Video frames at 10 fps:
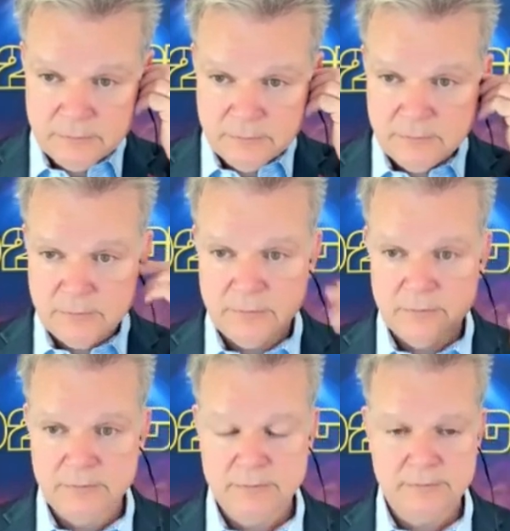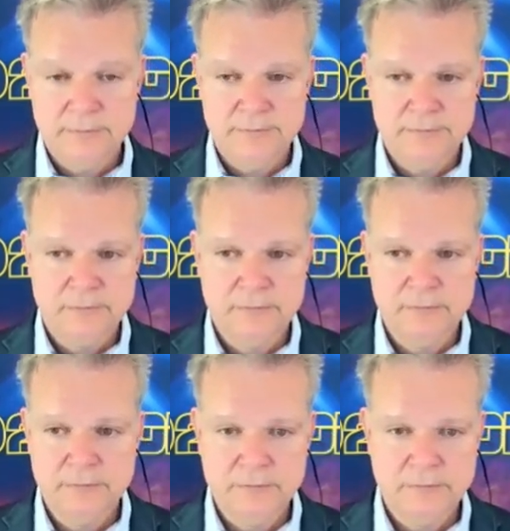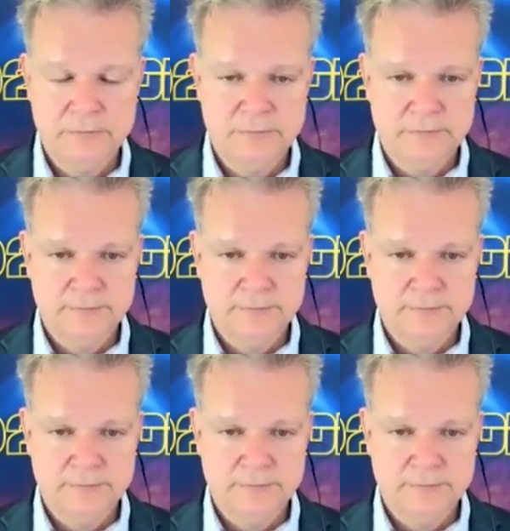(not speaking)